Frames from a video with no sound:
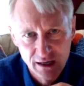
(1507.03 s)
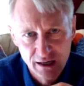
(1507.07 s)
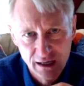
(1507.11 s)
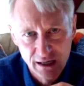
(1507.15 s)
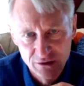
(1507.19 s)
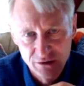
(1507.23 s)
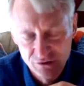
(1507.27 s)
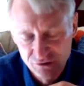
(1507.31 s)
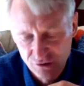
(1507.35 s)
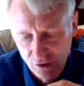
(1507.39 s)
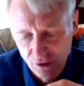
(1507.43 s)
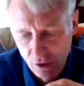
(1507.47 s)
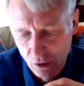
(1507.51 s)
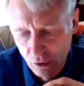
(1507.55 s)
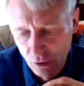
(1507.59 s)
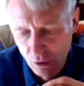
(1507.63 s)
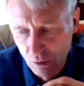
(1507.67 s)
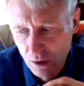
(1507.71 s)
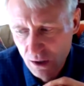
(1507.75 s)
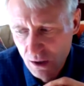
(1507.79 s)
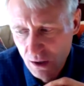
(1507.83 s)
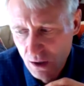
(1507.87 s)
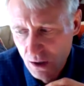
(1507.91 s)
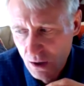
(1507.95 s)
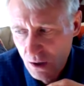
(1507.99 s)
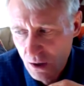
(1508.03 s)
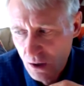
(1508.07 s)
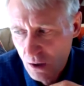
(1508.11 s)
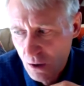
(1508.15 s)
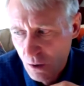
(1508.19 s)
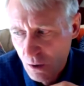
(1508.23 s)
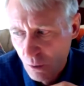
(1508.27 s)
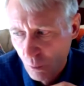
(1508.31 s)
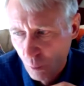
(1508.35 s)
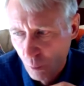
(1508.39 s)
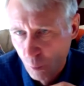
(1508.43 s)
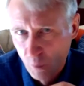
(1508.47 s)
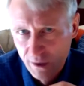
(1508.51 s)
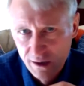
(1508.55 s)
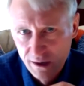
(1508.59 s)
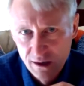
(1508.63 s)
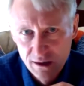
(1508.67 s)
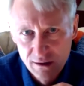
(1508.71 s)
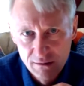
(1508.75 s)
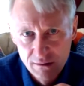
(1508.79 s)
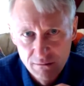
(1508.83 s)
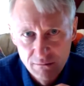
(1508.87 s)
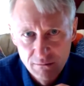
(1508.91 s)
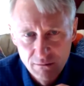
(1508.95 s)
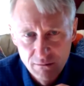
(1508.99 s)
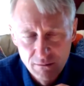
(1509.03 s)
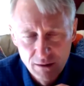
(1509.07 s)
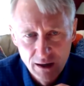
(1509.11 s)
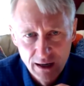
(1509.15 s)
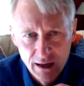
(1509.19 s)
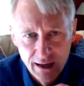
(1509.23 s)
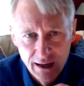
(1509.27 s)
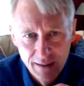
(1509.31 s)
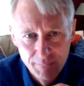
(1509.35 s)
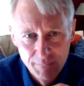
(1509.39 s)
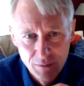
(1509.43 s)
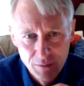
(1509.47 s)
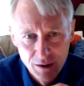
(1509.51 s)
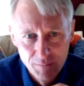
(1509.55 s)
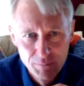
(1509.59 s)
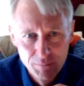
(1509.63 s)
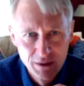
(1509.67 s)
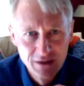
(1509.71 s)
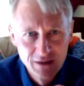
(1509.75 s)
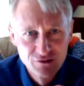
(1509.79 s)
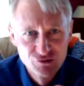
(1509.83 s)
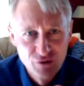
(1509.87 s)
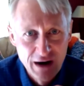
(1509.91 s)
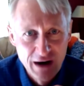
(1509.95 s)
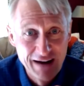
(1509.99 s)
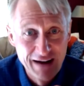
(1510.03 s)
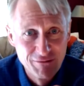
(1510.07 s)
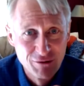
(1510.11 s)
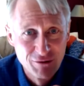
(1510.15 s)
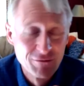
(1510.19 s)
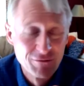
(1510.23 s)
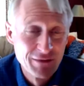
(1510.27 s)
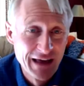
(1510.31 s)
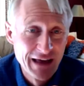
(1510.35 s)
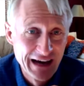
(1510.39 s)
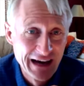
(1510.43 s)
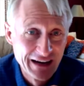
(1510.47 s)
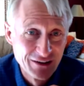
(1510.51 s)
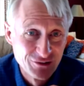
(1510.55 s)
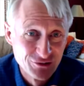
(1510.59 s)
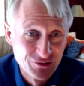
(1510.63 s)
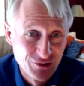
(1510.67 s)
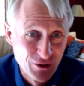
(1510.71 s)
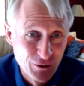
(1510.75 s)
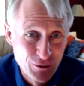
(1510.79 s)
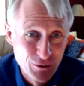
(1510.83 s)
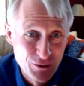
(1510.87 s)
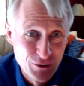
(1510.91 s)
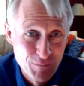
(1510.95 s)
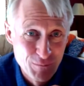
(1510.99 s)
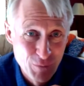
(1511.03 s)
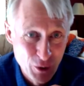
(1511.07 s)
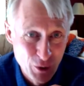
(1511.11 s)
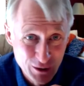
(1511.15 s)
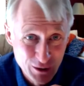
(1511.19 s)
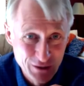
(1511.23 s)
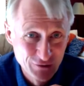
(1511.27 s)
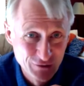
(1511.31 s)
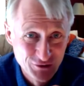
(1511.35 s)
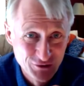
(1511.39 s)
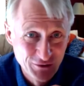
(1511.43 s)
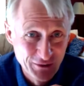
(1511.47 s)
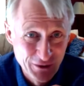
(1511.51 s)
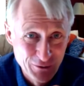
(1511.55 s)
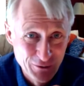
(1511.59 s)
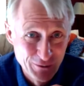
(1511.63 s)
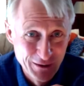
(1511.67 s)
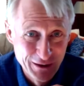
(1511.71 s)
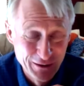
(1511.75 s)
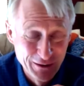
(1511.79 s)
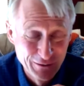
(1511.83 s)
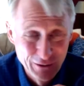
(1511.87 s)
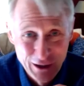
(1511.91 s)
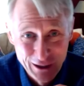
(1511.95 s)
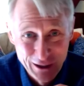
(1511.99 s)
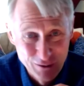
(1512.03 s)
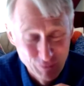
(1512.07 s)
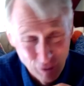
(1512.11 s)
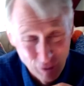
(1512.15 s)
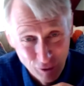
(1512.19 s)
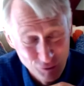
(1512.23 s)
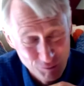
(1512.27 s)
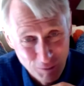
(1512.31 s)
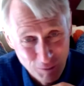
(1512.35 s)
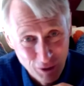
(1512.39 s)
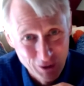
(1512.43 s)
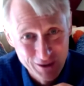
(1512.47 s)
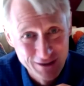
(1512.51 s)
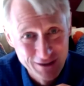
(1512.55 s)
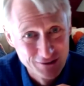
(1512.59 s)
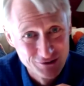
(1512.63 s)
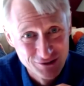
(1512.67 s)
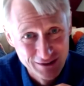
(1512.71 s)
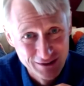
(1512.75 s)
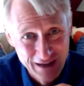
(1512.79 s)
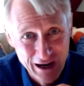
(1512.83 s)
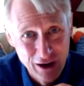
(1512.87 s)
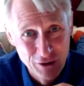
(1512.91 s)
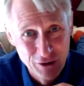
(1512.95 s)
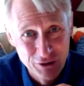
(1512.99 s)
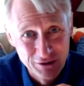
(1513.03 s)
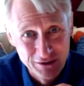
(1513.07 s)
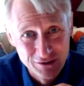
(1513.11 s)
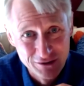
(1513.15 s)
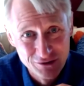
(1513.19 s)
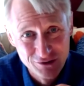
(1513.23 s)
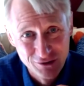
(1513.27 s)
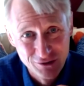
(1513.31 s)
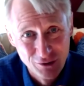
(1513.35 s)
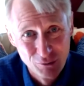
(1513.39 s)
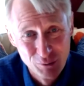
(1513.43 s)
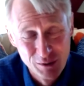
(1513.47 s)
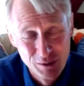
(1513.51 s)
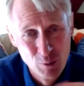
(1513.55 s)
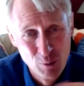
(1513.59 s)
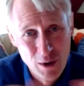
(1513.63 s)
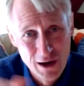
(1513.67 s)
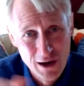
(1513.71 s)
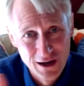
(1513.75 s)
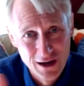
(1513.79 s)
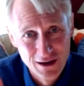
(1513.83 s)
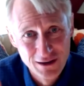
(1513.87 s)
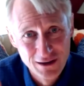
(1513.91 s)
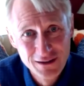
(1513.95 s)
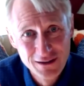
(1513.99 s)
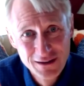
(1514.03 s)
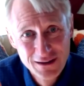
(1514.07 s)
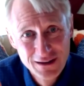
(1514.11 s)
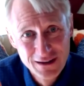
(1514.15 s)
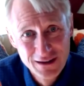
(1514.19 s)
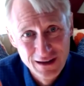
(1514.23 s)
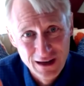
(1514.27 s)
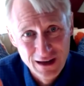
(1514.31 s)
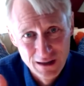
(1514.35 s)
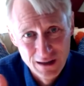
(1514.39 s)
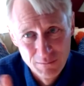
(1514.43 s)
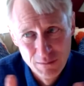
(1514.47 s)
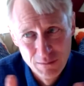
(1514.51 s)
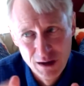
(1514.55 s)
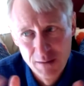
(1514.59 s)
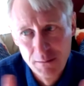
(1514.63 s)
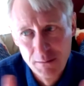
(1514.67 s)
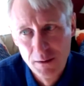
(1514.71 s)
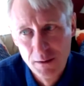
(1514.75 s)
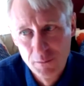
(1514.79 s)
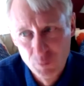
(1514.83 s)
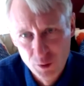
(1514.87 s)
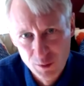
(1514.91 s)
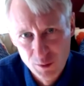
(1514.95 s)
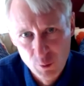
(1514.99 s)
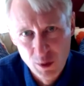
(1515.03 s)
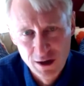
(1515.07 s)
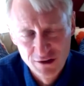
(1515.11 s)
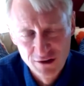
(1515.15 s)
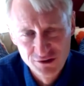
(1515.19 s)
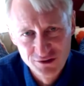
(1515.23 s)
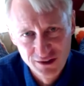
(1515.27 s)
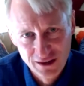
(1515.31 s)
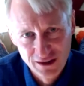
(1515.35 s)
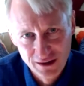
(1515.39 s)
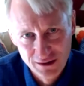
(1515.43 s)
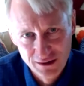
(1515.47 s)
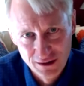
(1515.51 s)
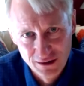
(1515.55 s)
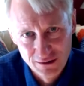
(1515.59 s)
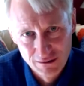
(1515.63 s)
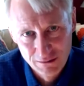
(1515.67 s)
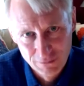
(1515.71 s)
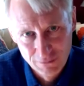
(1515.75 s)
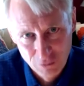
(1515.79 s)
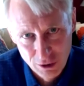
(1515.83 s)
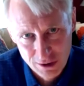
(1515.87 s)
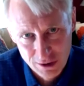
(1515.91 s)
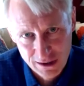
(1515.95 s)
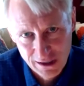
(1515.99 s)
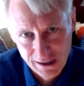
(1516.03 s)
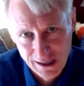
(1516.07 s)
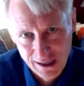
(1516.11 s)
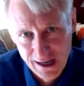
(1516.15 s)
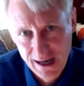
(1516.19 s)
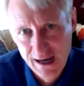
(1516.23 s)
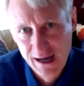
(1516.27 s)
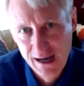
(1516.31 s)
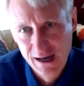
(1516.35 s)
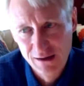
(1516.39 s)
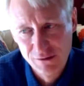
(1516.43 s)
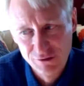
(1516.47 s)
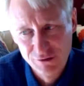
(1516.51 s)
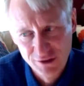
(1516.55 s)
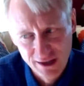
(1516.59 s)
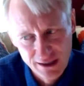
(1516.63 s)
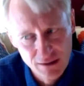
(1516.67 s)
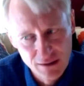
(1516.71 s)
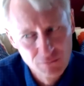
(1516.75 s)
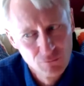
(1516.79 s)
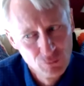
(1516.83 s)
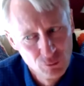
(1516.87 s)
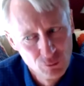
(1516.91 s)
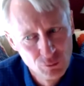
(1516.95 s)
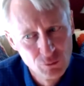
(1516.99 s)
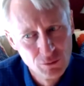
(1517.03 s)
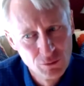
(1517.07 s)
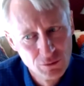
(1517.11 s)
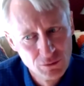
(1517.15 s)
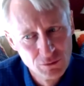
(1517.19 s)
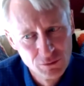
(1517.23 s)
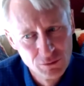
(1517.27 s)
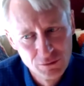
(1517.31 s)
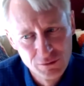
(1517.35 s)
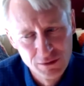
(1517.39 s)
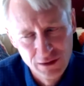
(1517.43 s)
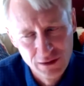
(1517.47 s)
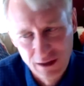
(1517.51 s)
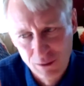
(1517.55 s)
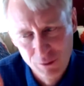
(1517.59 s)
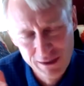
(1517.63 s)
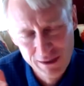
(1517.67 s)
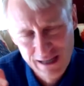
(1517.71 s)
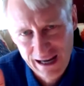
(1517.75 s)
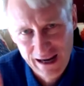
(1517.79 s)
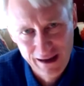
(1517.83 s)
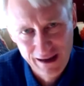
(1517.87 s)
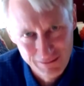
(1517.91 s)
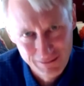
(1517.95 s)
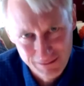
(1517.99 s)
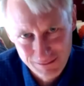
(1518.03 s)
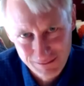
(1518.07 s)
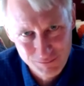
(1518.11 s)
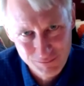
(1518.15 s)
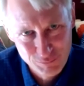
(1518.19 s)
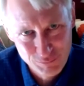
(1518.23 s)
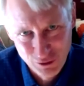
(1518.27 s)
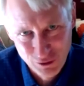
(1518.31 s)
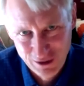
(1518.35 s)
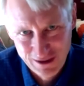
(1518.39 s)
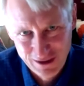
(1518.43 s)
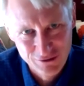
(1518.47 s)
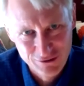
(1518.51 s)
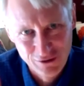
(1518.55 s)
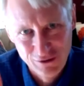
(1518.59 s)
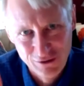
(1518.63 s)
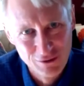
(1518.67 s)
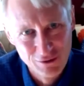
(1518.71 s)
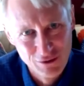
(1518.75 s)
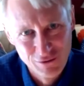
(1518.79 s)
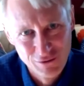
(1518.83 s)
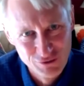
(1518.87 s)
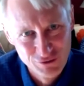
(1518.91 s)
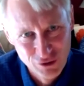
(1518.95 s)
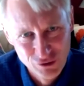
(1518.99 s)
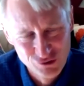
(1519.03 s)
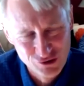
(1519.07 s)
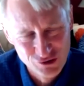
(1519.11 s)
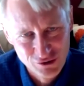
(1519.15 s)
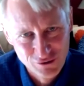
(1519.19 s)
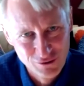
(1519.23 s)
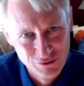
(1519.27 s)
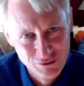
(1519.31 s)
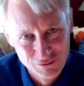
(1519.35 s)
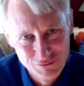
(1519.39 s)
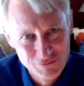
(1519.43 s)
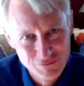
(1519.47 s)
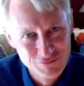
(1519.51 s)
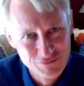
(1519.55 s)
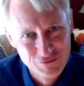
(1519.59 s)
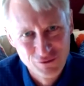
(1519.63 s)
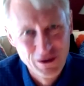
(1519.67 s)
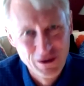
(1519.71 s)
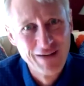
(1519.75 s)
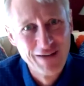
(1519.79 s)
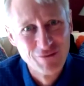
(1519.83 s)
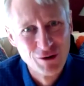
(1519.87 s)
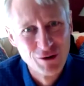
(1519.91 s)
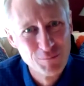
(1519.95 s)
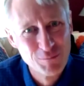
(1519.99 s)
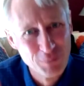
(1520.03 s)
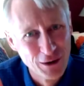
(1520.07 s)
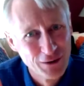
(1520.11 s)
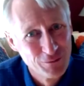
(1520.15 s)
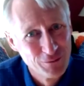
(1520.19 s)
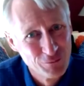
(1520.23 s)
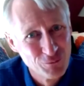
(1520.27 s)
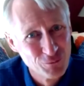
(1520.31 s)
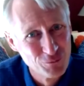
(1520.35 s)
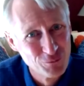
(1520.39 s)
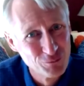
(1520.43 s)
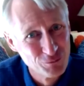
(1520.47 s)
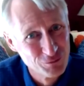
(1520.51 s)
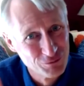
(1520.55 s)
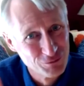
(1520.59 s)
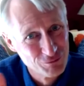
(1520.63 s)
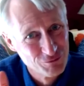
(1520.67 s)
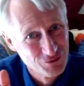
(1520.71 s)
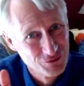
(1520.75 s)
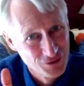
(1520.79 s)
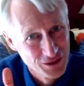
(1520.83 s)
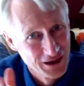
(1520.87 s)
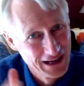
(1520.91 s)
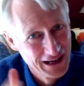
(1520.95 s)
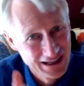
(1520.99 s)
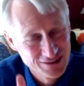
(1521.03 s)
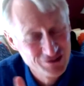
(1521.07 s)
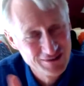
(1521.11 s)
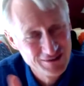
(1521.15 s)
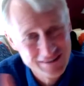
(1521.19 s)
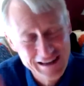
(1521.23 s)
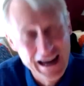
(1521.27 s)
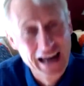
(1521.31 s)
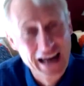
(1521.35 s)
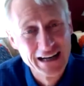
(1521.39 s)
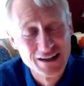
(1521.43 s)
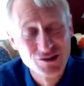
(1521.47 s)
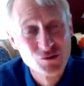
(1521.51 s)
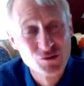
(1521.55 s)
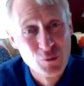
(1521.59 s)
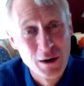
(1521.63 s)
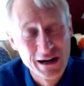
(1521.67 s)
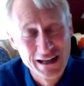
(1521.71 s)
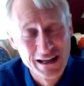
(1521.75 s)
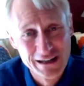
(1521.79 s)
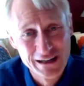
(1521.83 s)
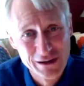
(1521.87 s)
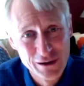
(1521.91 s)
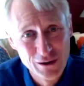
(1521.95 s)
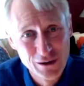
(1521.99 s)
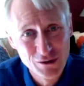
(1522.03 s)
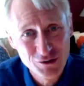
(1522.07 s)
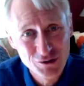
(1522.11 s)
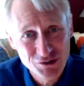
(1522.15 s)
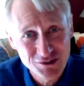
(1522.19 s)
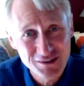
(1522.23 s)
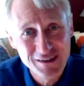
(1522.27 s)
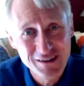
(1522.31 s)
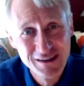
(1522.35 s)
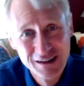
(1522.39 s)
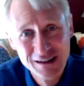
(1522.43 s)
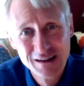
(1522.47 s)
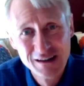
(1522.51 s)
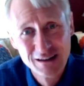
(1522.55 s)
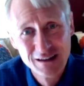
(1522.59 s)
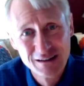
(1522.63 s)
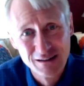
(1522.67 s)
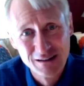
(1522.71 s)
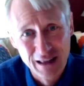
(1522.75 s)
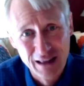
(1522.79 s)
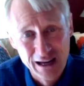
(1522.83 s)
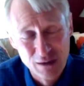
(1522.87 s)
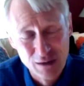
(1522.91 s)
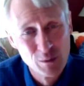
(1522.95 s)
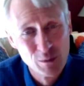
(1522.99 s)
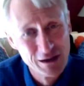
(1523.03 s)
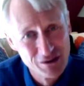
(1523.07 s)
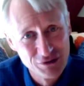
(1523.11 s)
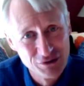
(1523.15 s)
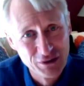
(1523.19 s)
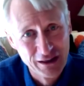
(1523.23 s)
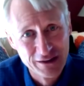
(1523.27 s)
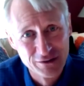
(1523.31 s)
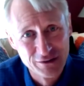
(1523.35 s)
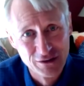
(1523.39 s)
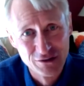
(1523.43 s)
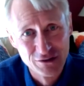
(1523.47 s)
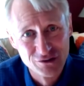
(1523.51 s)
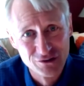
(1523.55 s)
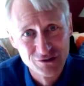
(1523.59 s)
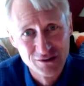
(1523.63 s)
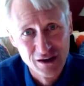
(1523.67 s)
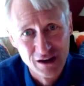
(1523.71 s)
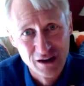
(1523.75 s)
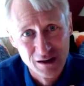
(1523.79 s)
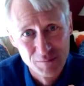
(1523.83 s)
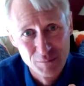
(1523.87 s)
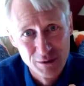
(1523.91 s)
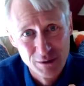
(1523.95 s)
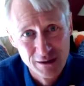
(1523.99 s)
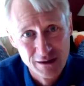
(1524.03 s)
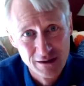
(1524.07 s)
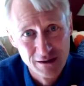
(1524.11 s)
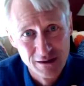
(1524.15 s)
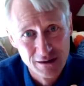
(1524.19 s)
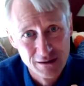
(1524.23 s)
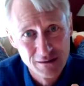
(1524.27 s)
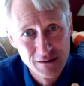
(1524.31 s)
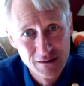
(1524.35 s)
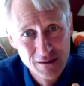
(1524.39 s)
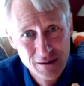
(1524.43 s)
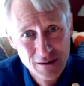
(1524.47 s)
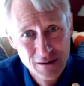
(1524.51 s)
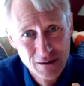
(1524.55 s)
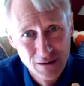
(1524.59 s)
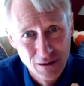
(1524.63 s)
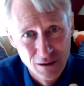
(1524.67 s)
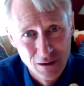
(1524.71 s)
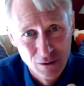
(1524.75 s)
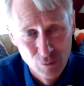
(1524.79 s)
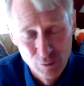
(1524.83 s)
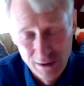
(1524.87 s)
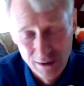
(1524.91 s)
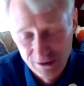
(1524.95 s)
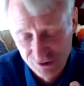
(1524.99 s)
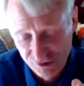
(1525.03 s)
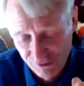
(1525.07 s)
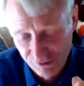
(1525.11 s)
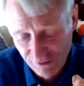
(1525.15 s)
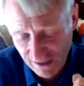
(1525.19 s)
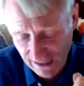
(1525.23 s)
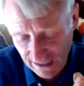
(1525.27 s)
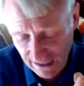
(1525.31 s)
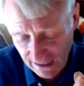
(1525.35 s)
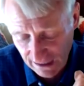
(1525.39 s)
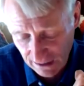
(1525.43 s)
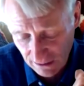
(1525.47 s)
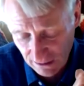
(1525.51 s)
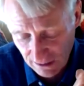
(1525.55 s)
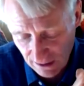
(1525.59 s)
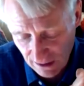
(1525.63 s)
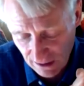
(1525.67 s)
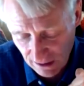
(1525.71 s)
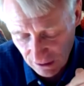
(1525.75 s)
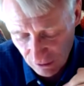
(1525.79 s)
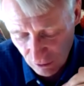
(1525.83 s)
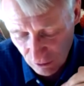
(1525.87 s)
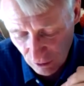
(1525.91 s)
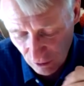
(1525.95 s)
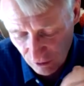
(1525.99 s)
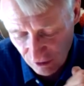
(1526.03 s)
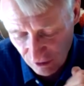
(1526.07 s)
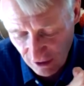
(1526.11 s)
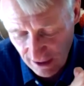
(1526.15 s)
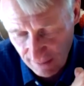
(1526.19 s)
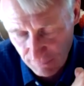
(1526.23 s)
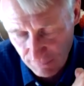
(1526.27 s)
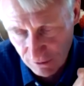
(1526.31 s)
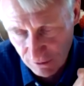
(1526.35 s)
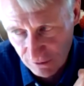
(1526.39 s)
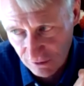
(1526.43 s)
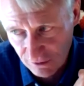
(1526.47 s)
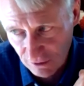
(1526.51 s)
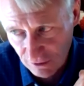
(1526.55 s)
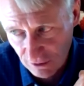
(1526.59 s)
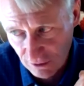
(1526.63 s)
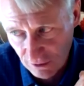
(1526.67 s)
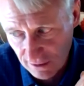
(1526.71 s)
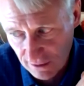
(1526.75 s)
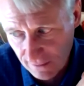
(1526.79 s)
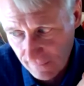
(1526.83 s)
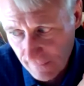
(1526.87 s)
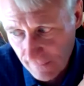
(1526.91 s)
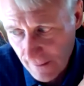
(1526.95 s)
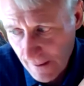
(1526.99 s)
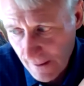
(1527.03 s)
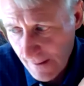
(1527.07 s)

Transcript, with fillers: And so we um, a big driver of that is are the markets that they're in, like growth markets and healthy. So we want to at a minimum we want to see that looking ahead is like you know we can't predict the future forever, but for the next 10 to 20 years, like we think this is going to be a rich vein and growth opportunity.